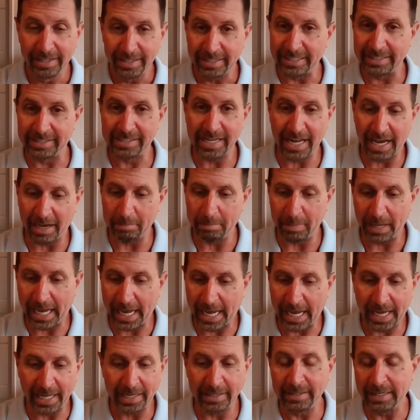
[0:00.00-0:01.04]
It's not
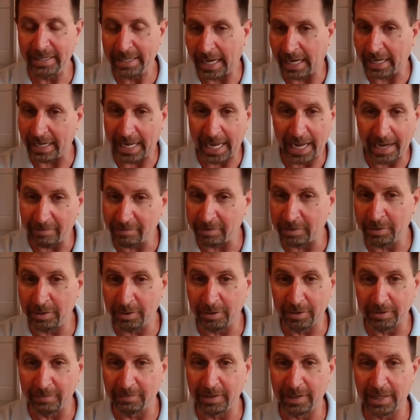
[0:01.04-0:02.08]
bad. I haven't
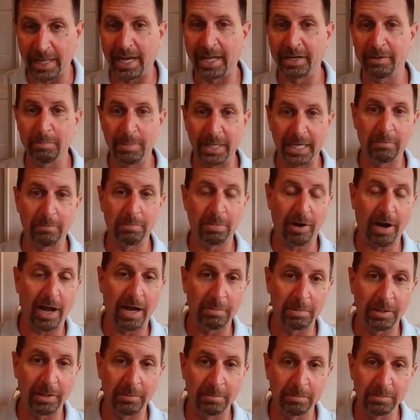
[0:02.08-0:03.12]
heard of a lot of big
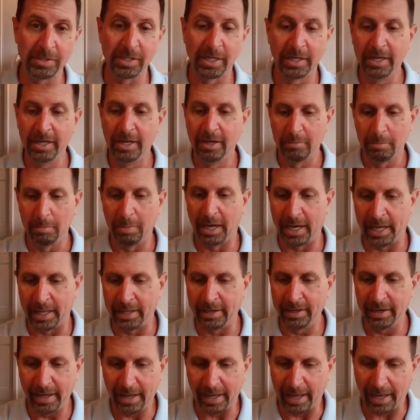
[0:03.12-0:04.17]
problems, but
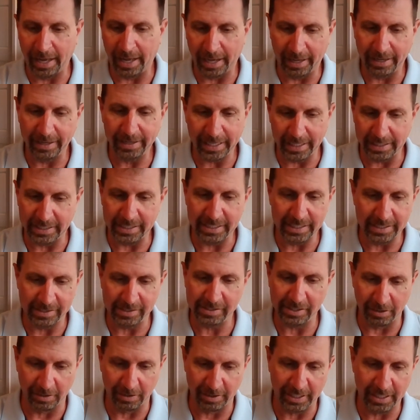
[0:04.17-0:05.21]
it is
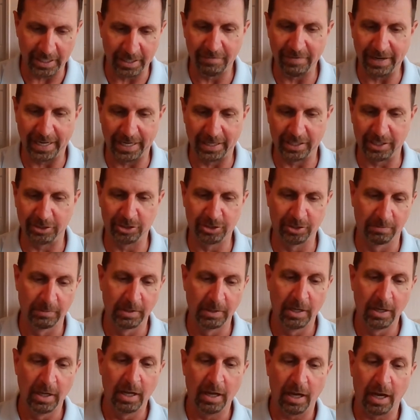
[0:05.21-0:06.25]
still an advantage.
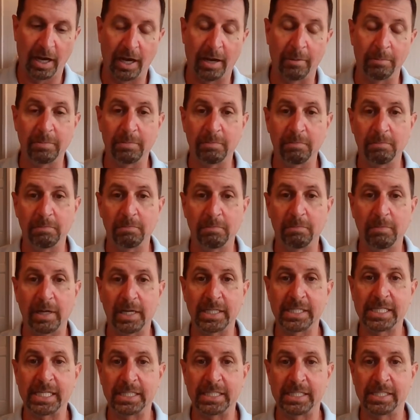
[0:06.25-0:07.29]

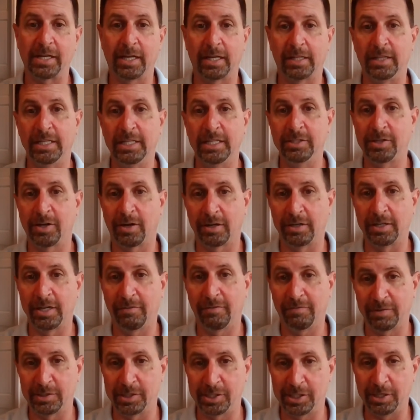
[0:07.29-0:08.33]
As I said, these are
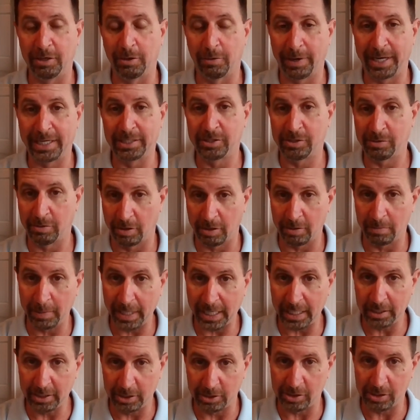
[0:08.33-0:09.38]
different COAs, so they're
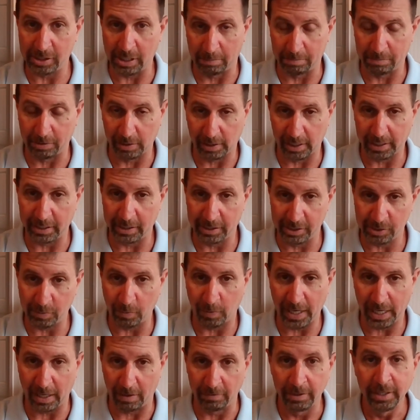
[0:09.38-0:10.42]
managed separately as
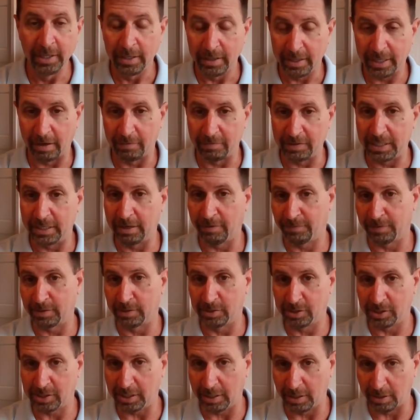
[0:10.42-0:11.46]
well. They have a
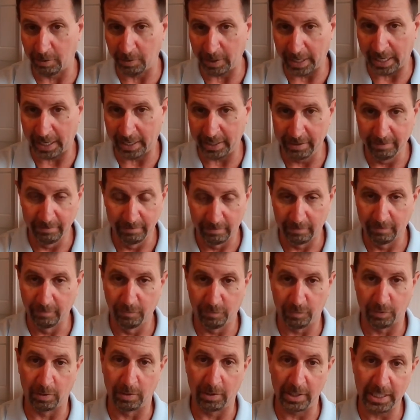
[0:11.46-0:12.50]
different COA
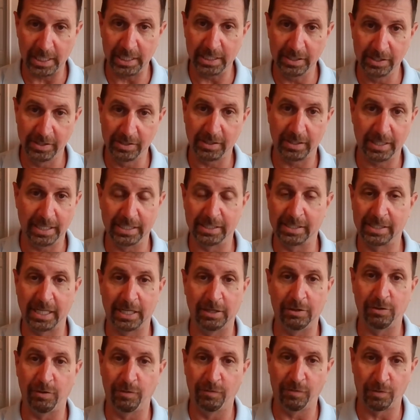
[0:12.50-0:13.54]
for East as they
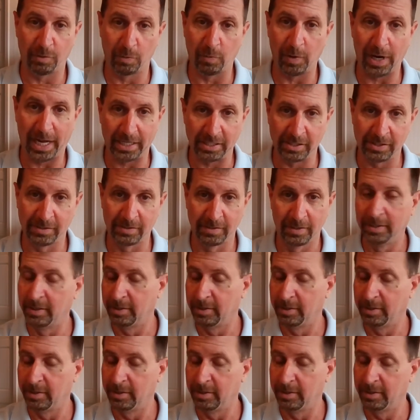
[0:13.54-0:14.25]
do for West.